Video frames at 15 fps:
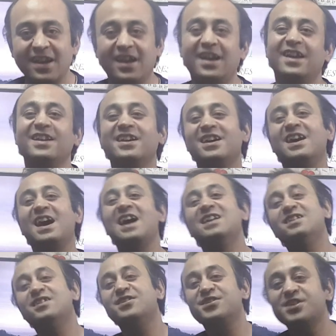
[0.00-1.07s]
and
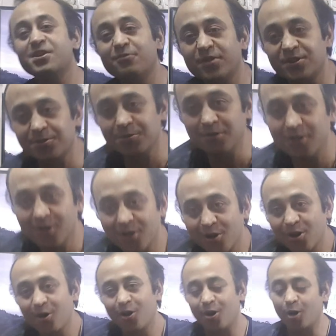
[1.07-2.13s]
I'll share with you
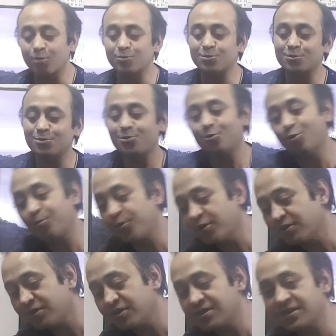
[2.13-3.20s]
how to
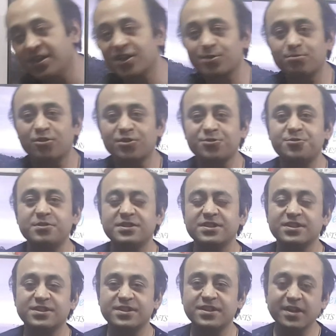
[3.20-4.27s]
open this Xbox
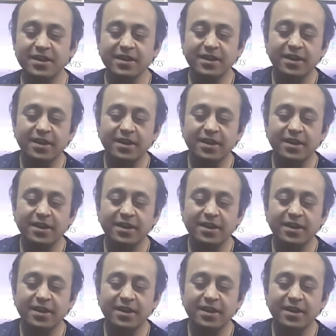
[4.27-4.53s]
360